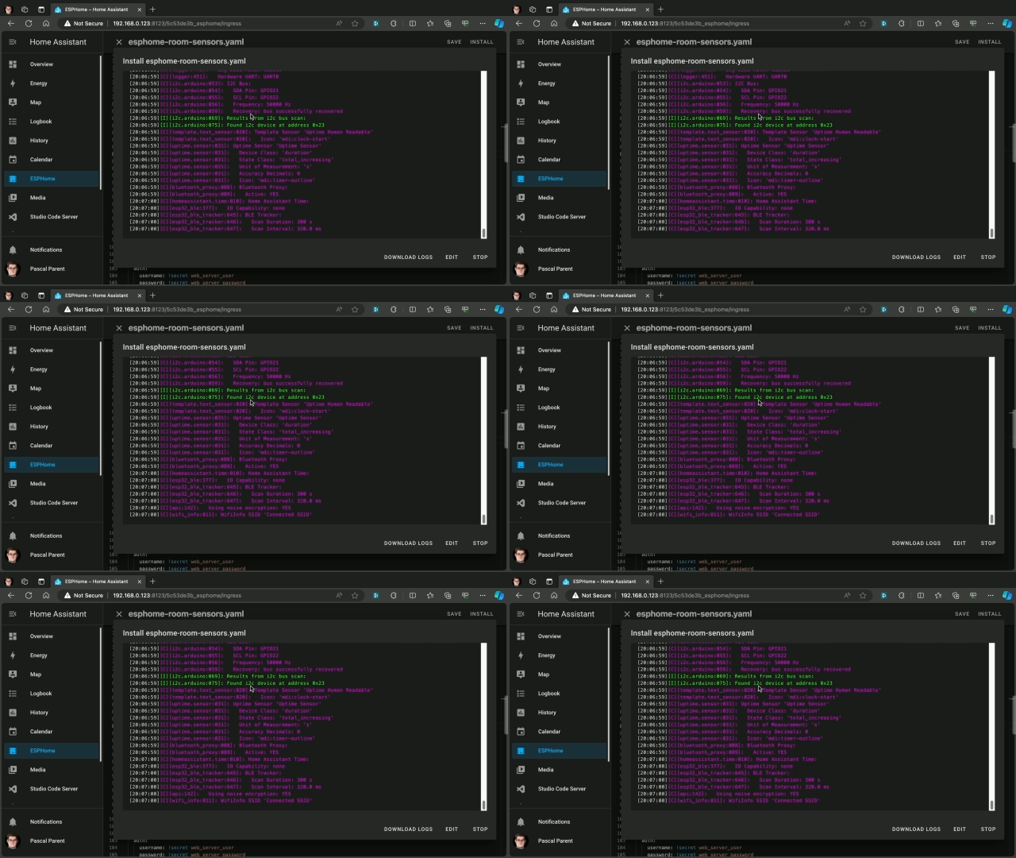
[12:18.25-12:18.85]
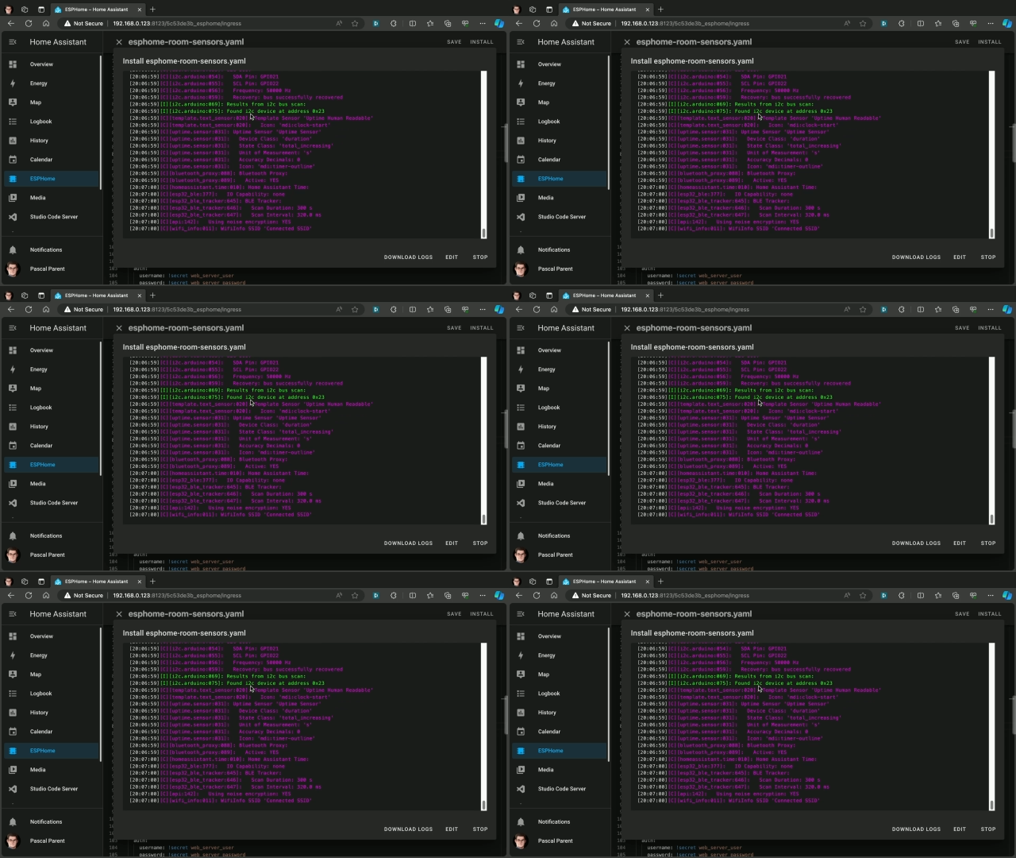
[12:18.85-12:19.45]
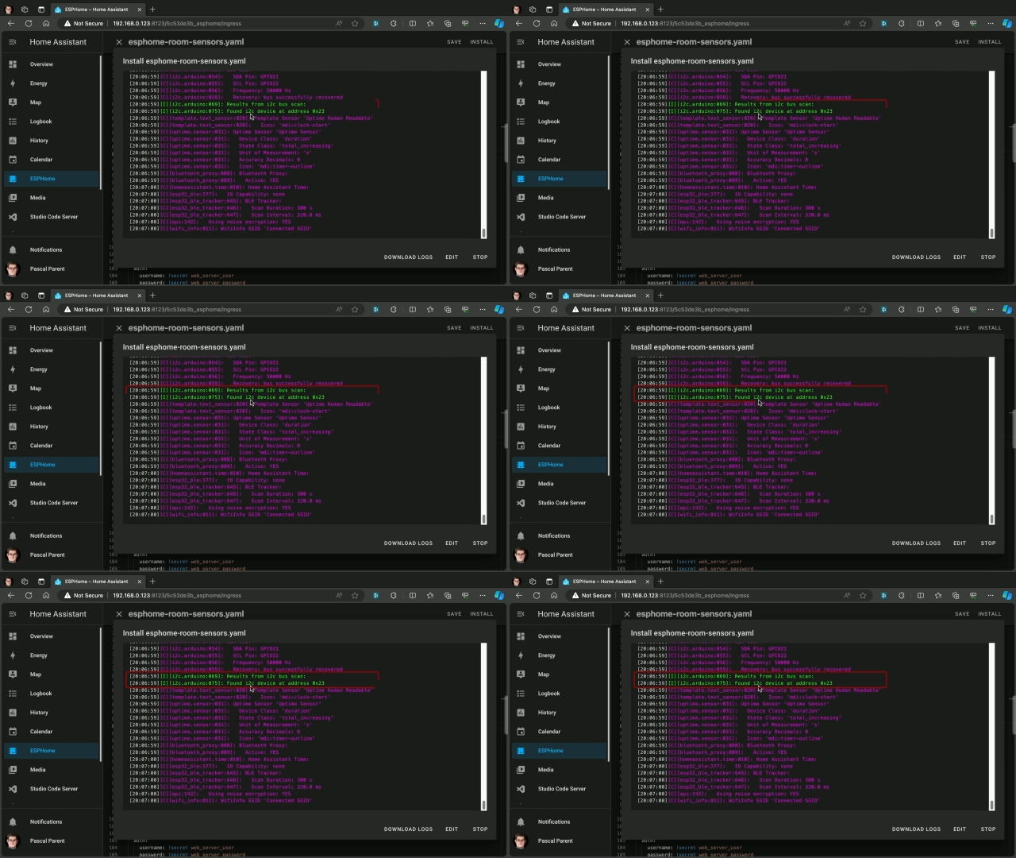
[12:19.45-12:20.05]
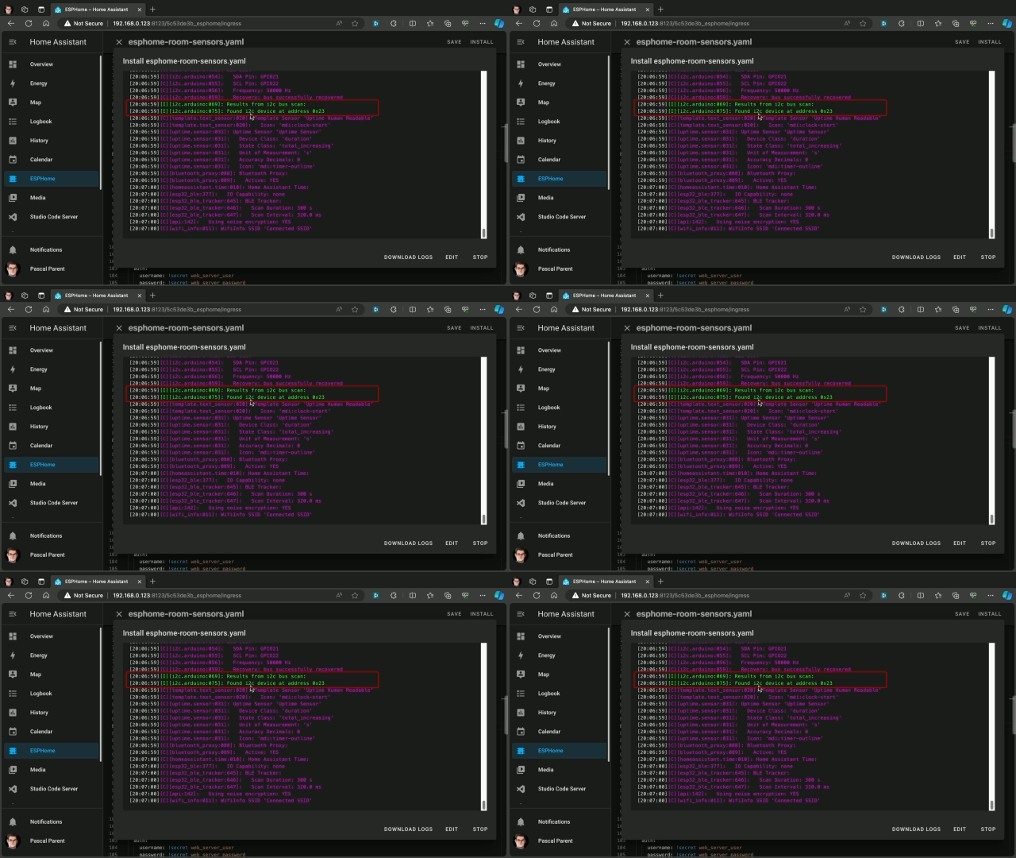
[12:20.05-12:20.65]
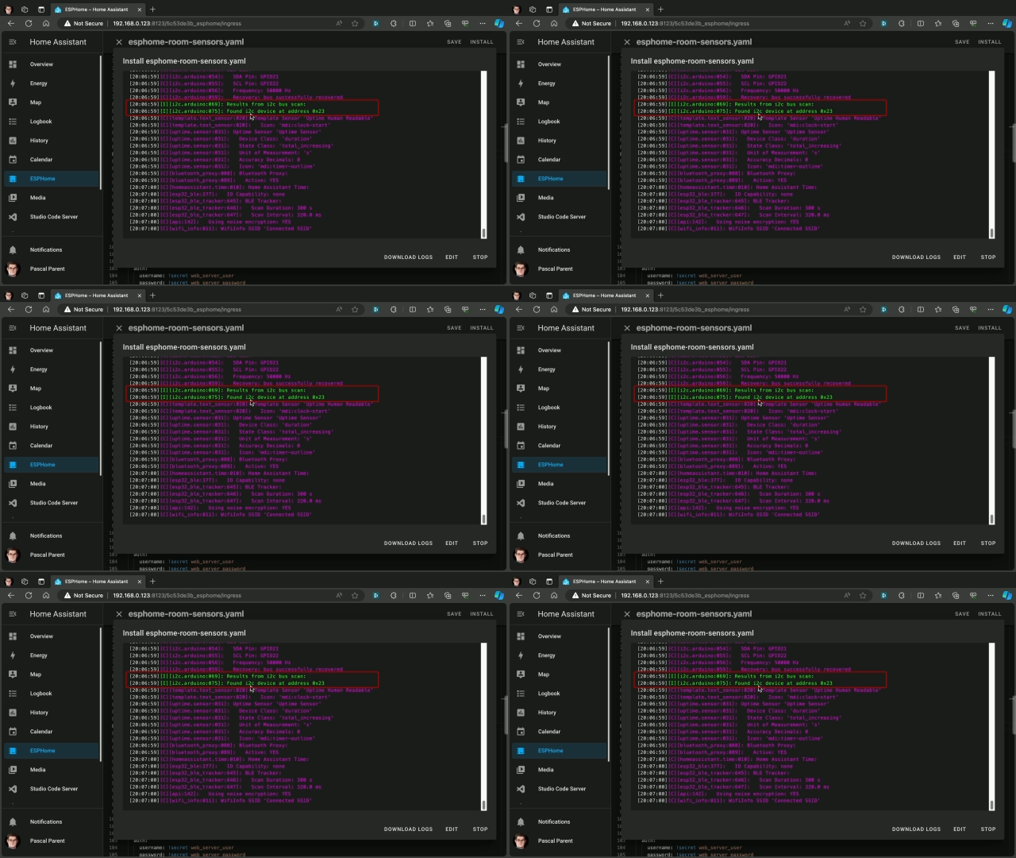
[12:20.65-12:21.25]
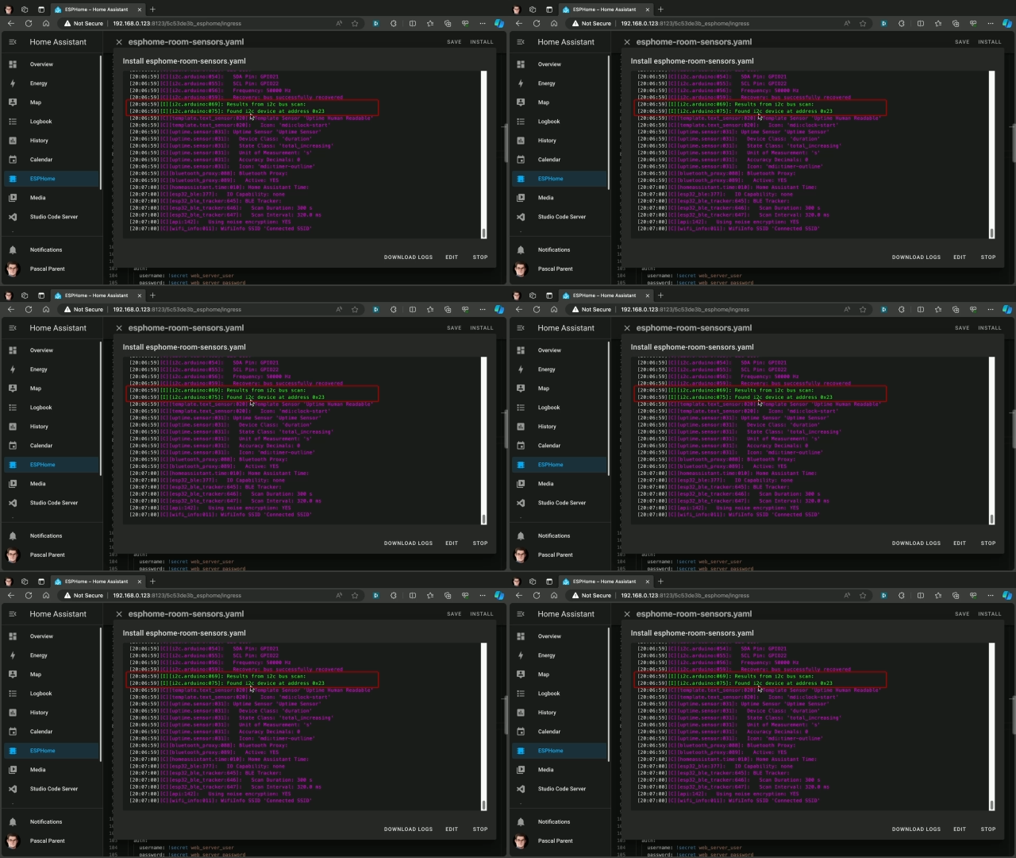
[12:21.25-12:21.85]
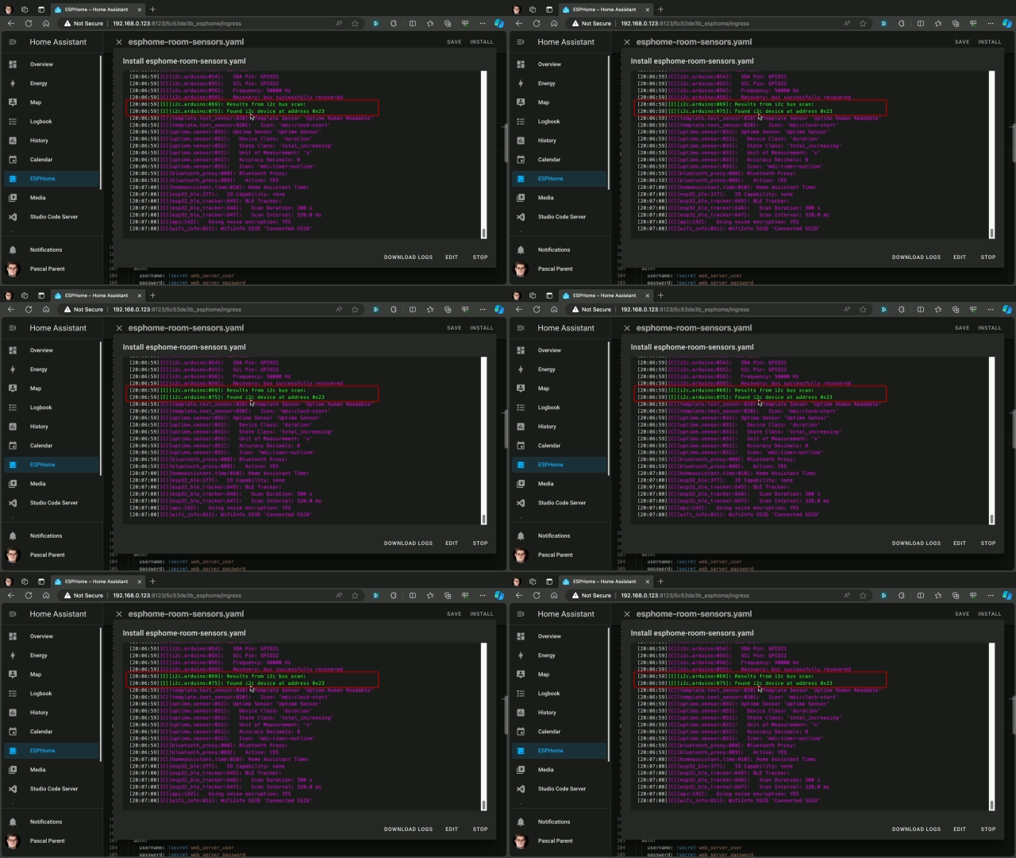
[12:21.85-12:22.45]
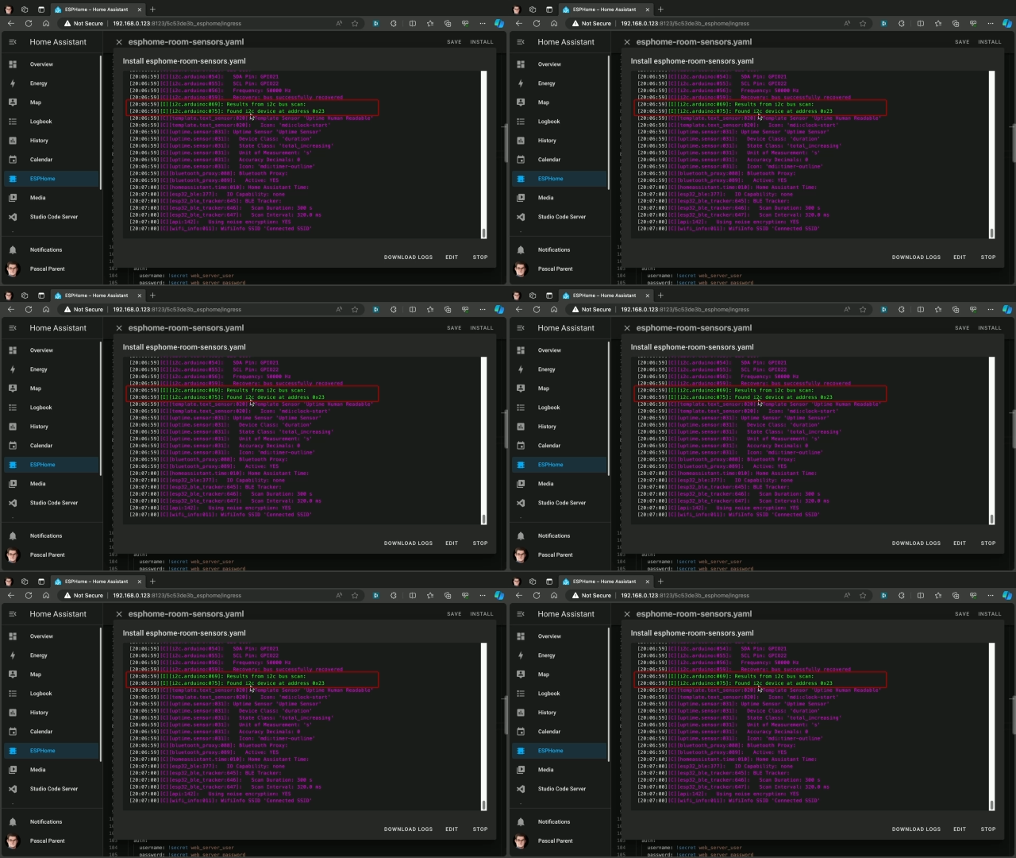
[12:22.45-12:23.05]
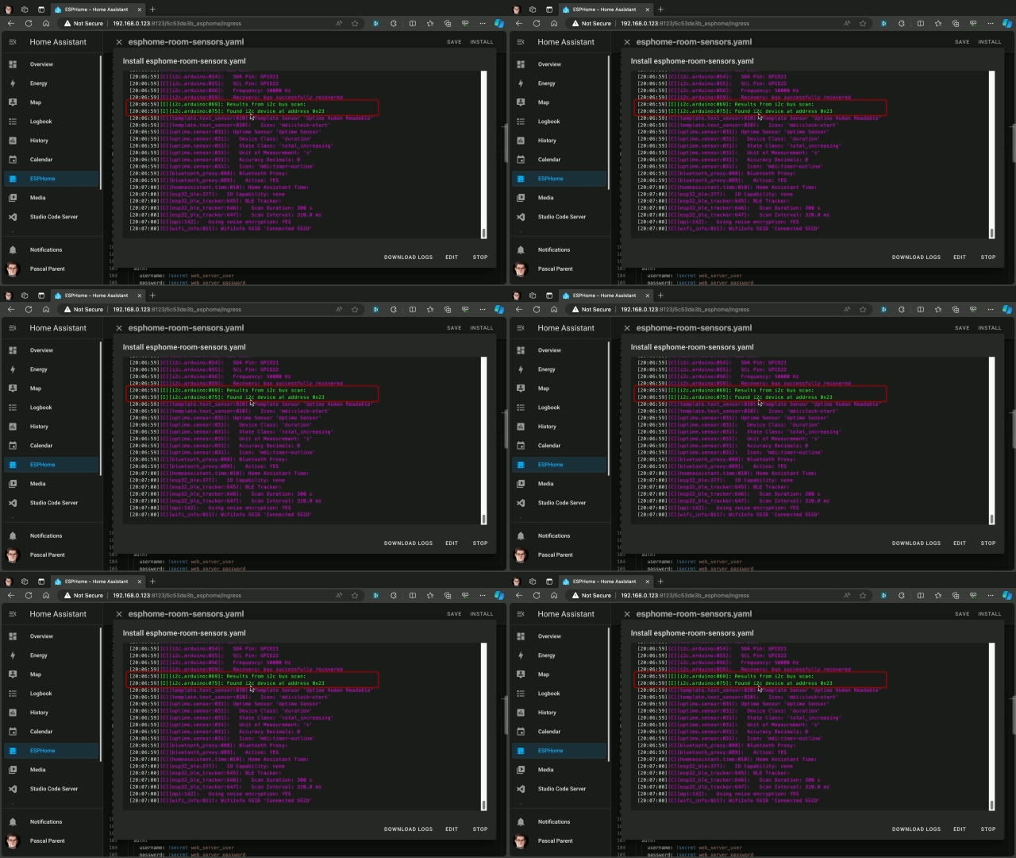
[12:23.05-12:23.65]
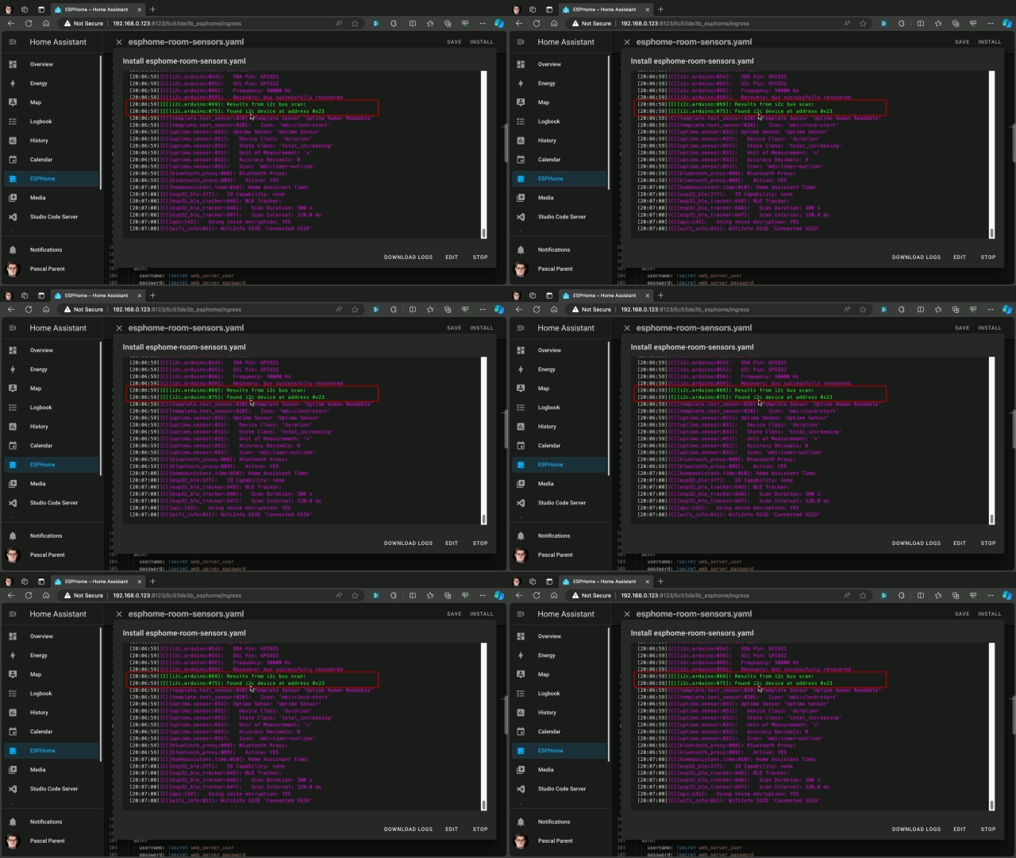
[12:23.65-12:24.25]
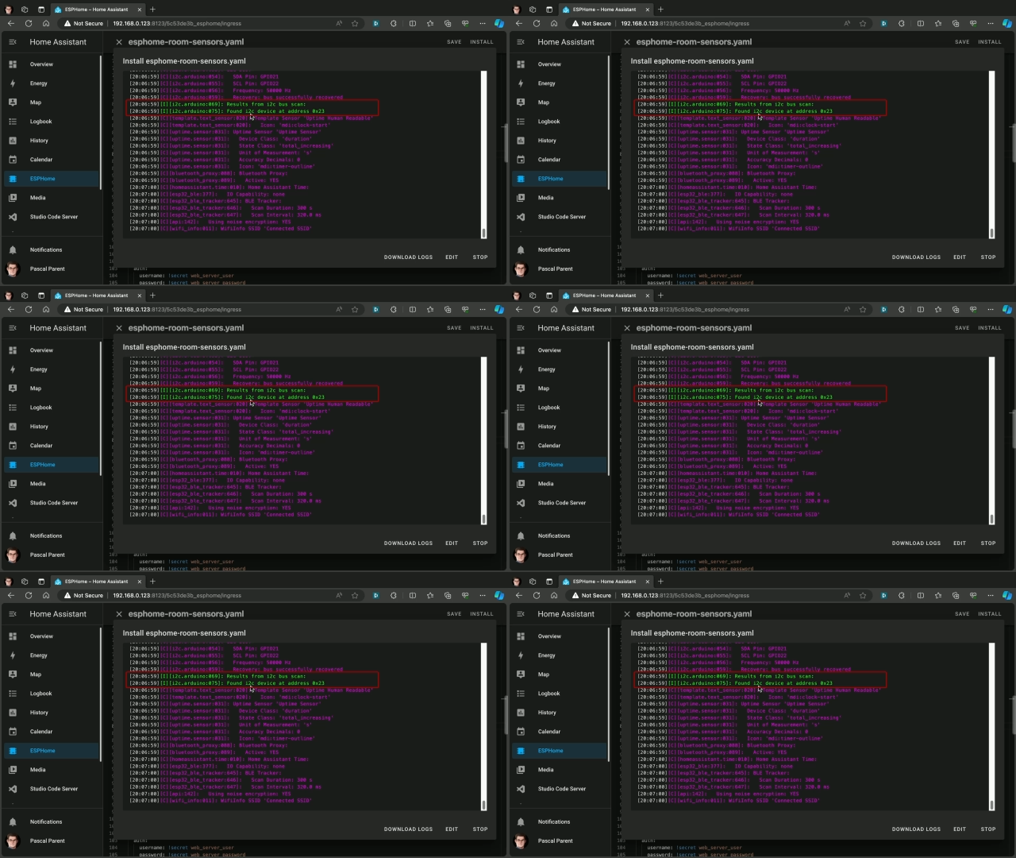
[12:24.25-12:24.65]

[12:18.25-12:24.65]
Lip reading: (no speaker visible)